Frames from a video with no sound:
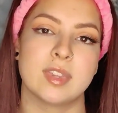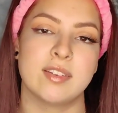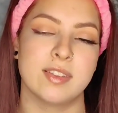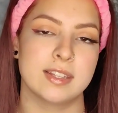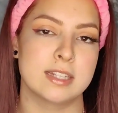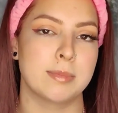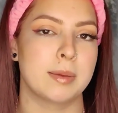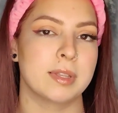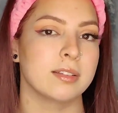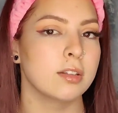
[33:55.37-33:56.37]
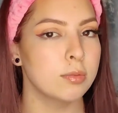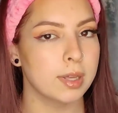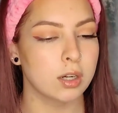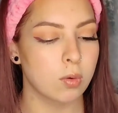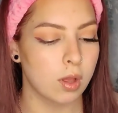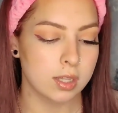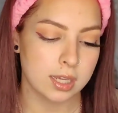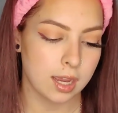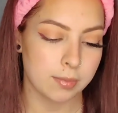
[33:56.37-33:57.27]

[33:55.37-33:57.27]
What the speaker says: I feel like these might be a little better quality.